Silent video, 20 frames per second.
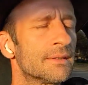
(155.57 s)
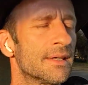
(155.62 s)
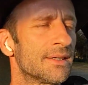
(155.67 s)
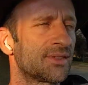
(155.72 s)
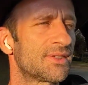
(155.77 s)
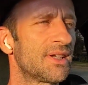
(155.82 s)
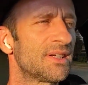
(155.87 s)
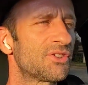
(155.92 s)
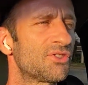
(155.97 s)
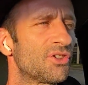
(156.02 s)

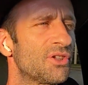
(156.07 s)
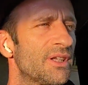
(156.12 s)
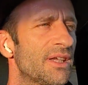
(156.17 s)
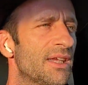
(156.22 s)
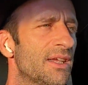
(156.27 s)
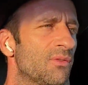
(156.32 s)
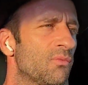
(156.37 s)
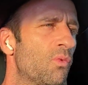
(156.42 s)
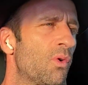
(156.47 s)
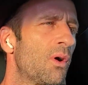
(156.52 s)

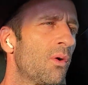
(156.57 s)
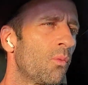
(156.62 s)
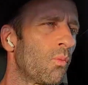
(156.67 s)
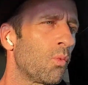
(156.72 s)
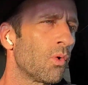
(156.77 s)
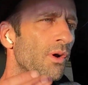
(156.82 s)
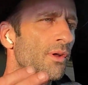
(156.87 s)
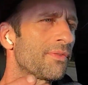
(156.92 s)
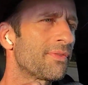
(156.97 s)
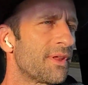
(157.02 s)
Essentially, what
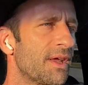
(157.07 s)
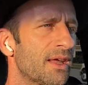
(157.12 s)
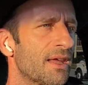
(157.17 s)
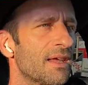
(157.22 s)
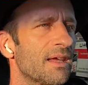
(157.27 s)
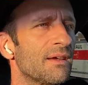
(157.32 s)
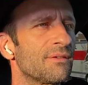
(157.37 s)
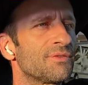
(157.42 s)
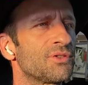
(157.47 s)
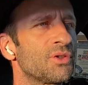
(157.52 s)
we're
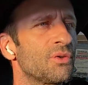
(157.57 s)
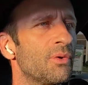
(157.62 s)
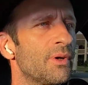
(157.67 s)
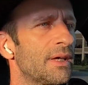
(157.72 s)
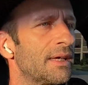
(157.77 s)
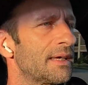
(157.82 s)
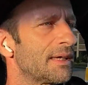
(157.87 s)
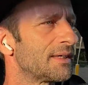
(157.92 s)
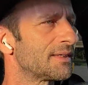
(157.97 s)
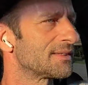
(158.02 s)
thinking of
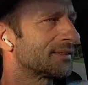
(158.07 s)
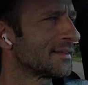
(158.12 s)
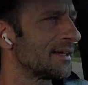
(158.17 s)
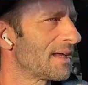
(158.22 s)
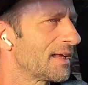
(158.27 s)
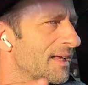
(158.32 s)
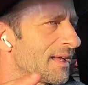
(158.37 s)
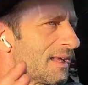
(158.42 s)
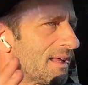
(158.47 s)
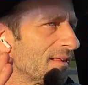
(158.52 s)
doing is
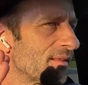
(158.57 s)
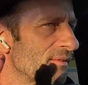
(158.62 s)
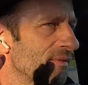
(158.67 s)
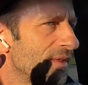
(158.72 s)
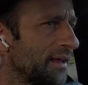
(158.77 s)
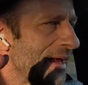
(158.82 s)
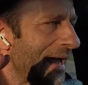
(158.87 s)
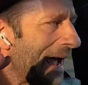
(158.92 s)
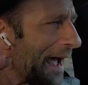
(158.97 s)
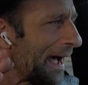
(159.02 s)
taking
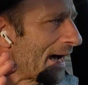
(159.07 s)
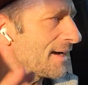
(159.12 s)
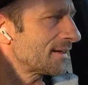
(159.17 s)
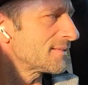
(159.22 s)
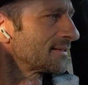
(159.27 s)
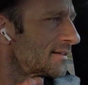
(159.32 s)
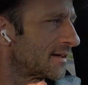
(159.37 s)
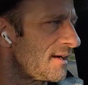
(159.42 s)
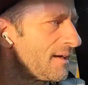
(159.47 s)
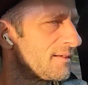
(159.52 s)
the
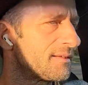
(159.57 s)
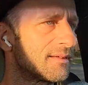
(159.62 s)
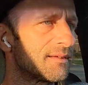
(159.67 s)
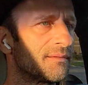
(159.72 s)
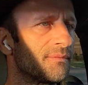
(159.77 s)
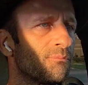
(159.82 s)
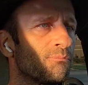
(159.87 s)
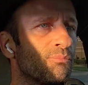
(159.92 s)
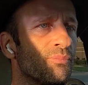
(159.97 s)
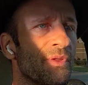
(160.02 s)
asset,
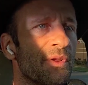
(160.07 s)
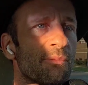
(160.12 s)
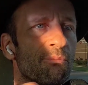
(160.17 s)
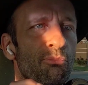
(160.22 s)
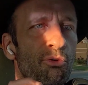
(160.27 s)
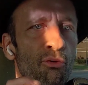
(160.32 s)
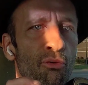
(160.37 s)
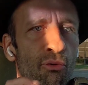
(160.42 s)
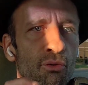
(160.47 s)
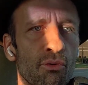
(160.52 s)
the
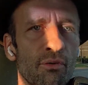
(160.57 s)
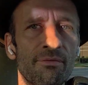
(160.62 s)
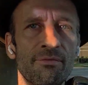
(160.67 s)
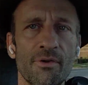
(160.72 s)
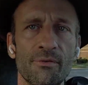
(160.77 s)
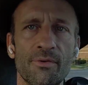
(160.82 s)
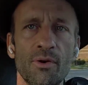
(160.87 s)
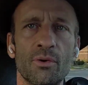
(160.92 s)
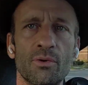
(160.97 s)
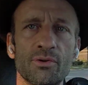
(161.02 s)
proof
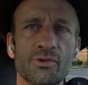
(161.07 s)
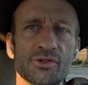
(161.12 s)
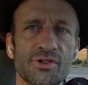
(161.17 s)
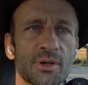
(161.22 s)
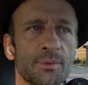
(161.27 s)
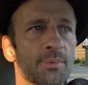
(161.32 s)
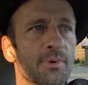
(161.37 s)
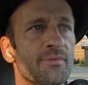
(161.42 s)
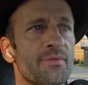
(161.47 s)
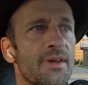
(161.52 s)
of
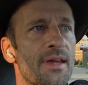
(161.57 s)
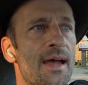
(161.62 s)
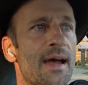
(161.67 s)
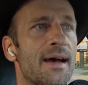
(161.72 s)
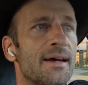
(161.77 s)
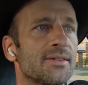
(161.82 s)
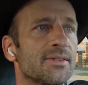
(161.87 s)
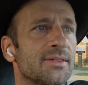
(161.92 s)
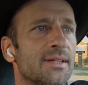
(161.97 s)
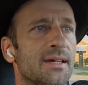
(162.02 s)
ownership of the
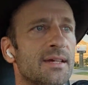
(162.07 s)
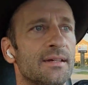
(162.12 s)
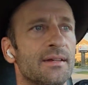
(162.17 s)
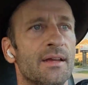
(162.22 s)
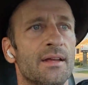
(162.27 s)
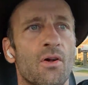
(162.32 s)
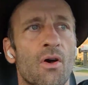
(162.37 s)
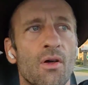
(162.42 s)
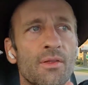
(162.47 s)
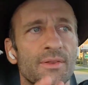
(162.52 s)
asset
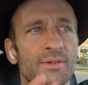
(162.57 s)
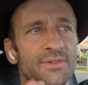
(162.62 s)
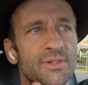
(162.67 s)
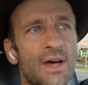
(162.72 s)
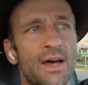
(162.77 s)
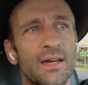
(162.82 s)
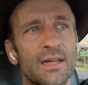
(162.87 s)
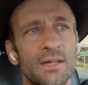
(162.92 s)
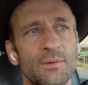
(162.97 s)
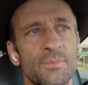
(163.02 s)
and all the
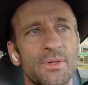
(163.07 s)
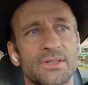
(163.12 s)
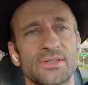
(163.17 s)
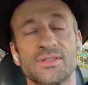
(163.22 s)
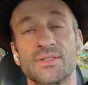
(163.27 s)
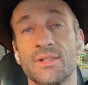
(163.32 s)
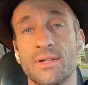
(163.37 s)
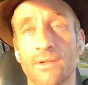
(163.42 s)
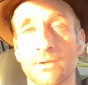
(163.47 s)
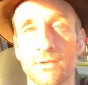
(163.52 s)

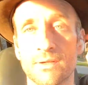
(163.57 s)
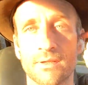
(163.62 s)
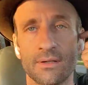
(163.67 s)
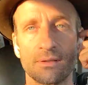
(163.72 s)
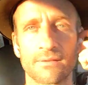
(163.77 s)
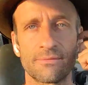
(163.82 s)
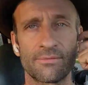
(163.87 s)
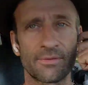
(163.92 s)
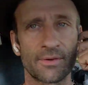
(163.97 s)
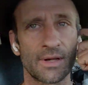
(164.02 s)
documents thereof,